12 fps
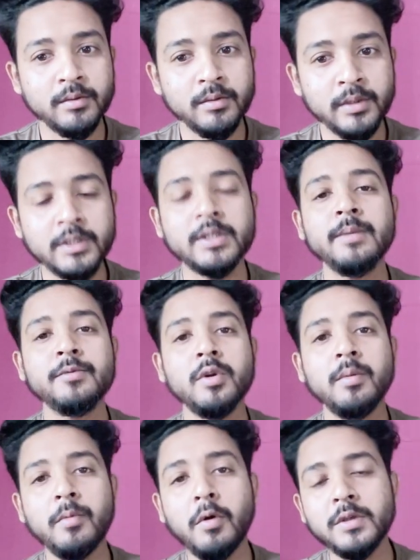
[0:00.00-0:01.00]

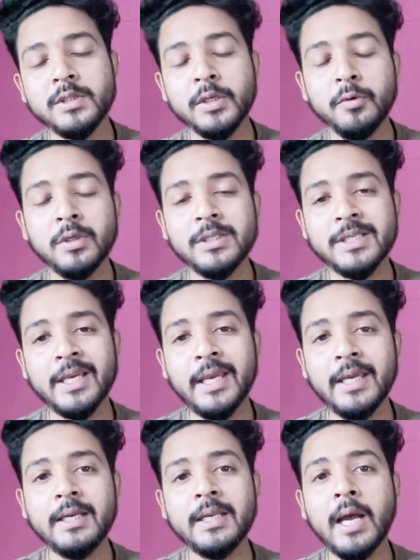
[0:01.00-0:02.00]
description box. You will
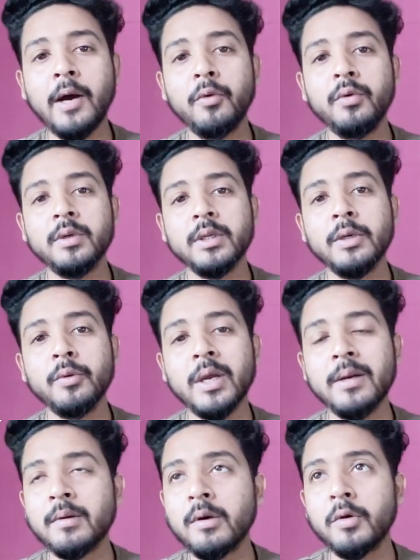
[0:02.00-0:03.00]
check it out. You
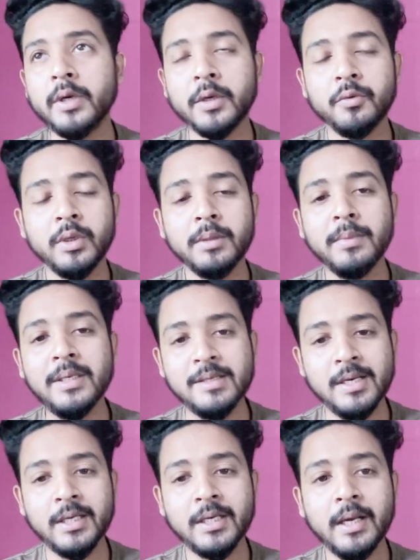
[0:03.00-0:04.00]
can contact with me
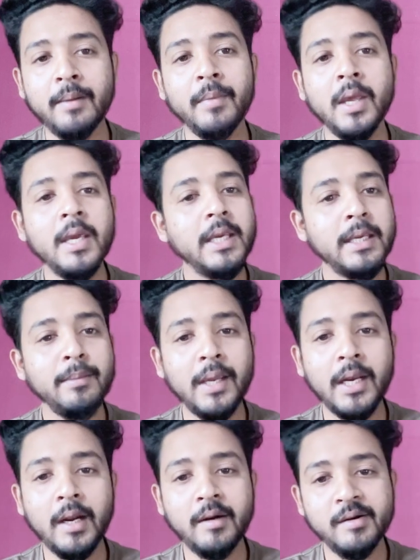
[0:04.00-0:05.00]
Telegram,
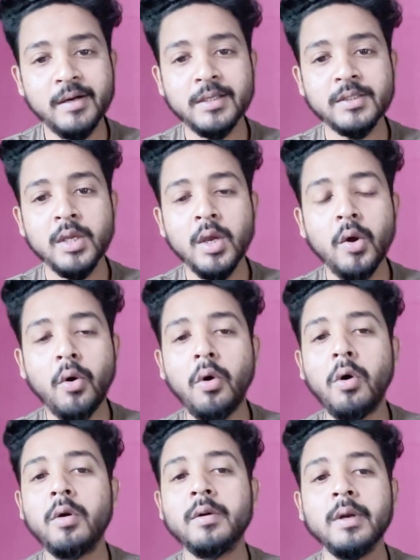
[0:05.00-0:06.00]
email address
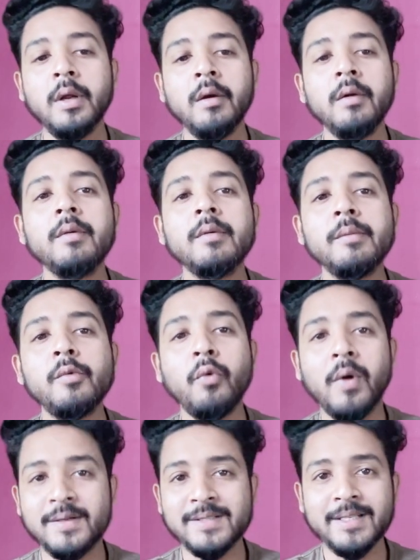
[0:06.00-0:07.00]
or
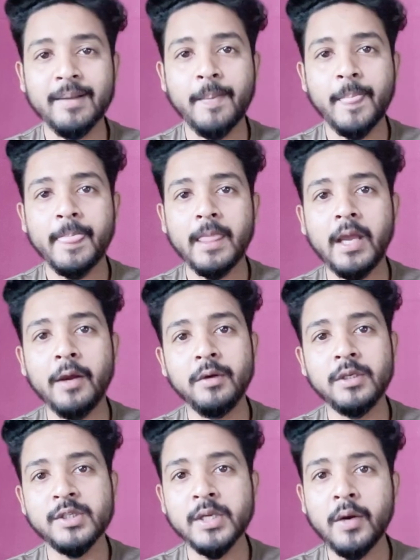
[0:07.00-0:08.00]
WhatsApp. I
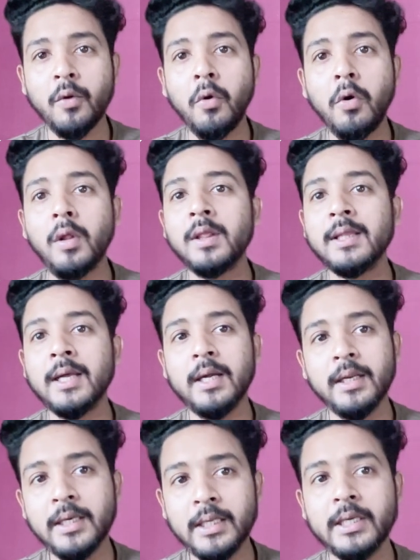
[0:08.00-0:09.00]
will share all the
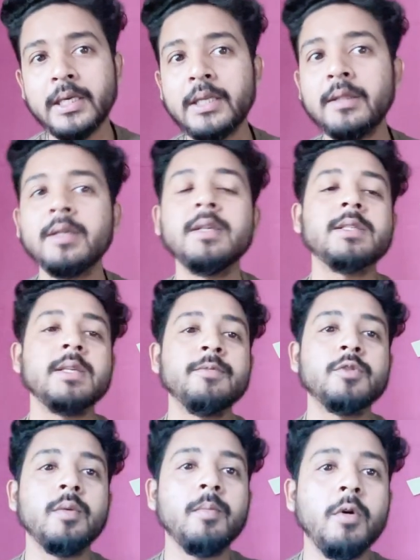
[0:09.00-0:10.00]
link in the
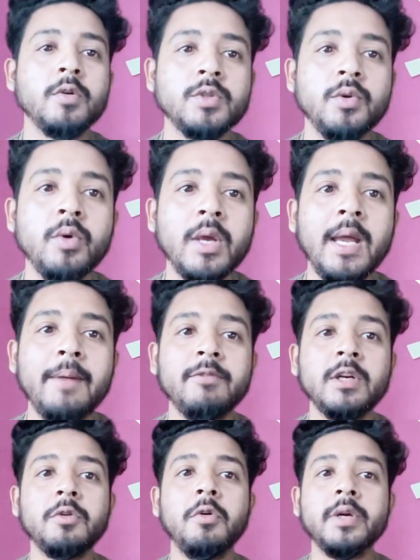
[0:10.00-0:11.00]
description box. Okay,
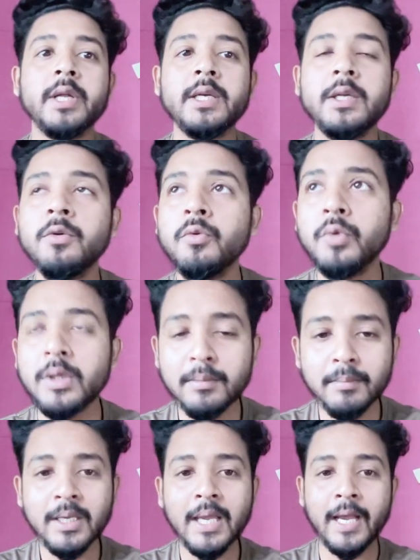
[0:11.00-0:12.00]
after contacting with
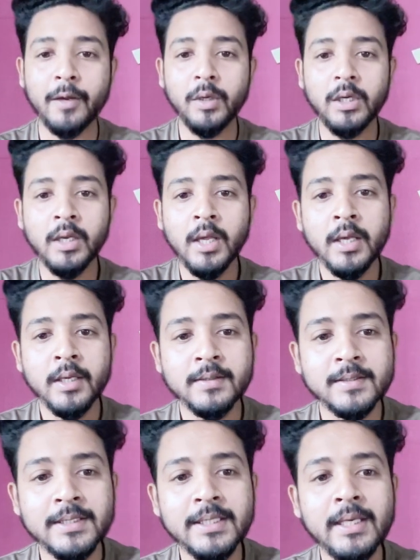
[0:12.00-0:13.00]
me, I will
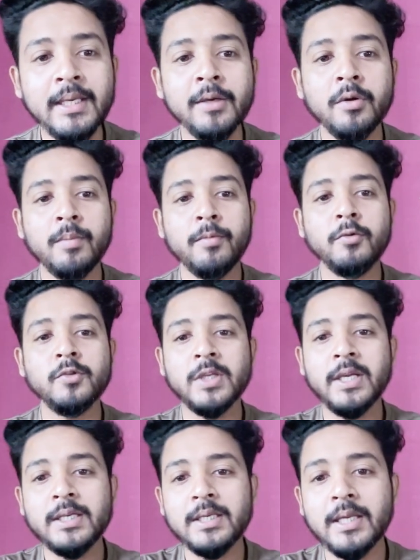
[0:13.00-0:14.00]
see your
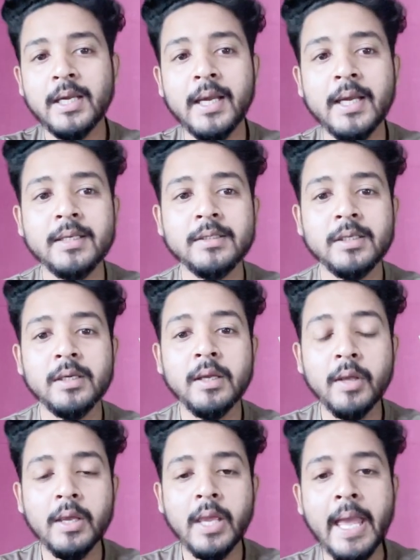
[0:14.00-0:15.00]
project and
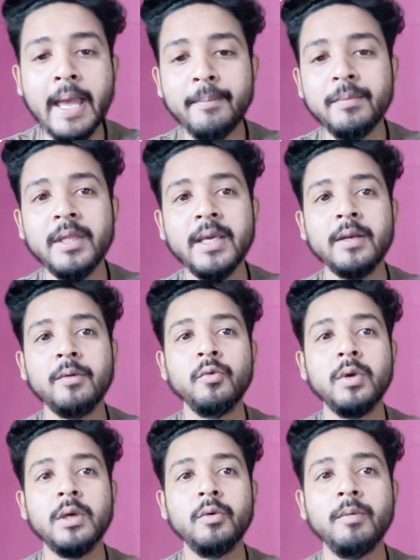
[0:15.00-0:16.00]
app, then
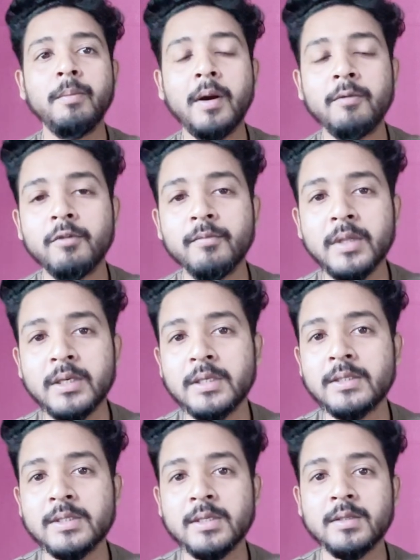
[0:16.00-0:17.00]
we will perform the
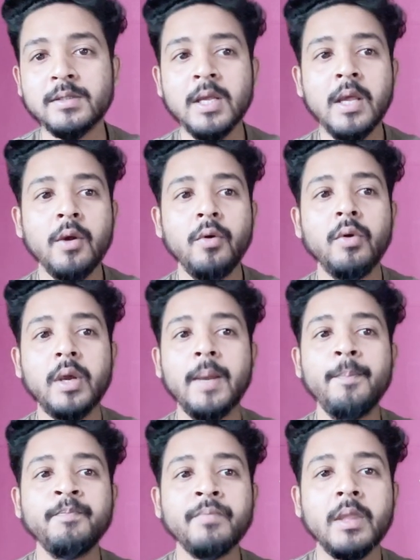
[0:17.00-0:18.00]
testers.
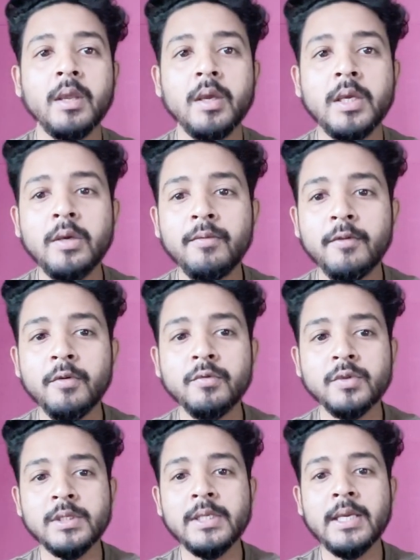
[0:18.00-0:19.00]
Okay, if you
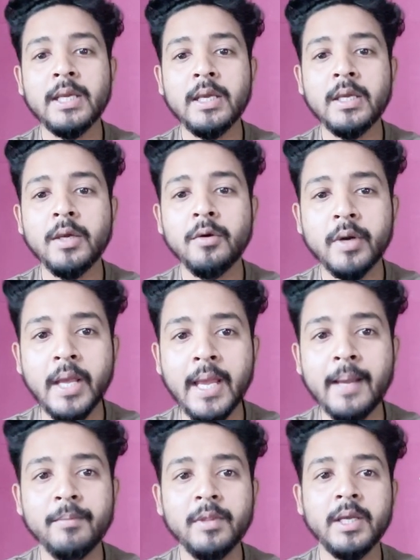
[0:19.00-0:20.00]
see your
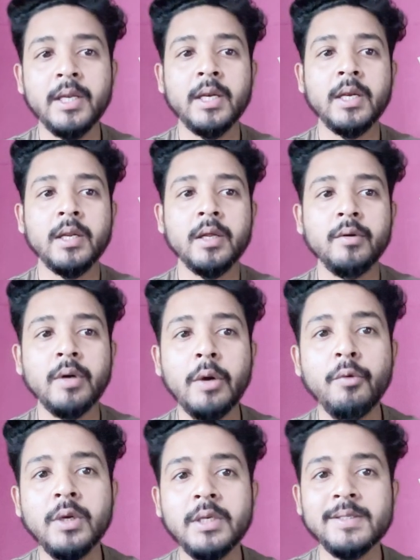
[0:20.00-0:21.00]
app, then
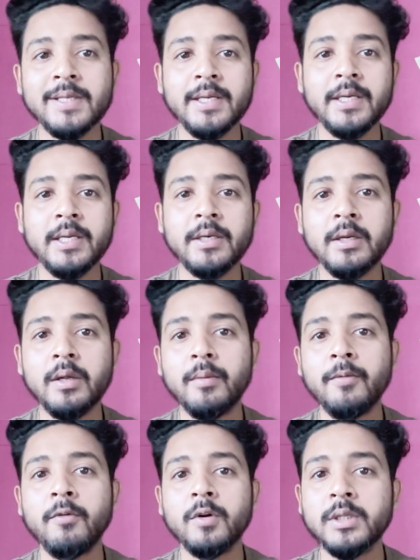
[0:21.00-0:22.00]
we decided
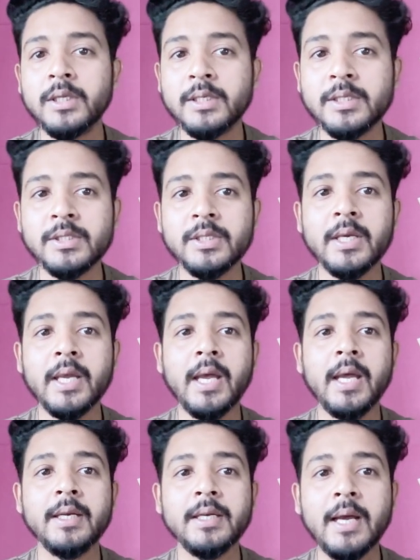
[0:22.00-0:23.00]
for the testing,
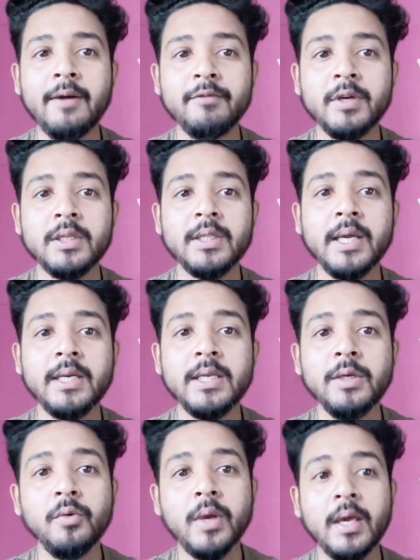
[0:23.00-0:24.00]
and after that
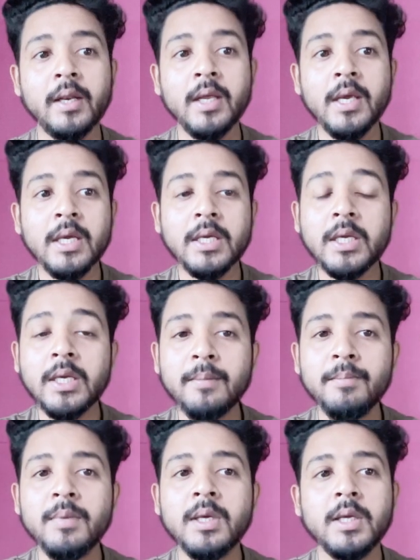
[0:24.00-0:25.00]
you can
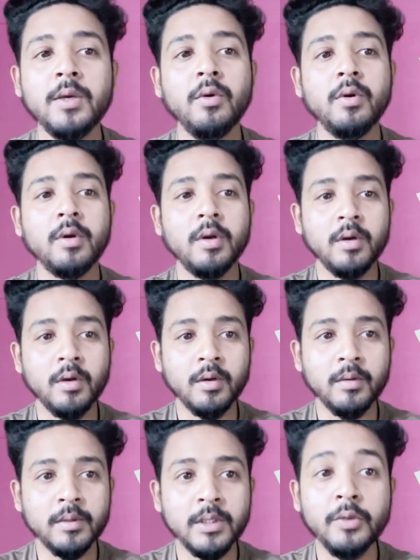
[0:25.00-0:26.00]
give me your
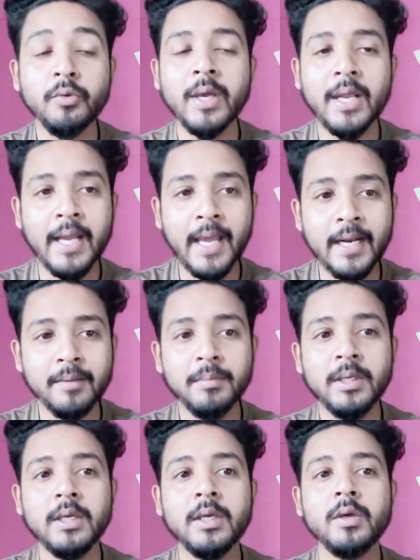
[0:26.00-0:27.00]
you can add
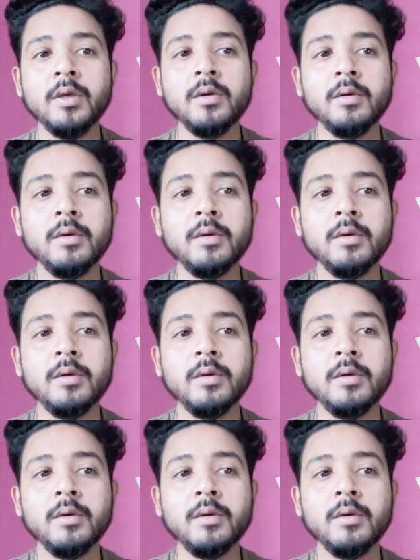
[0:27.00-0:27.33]
me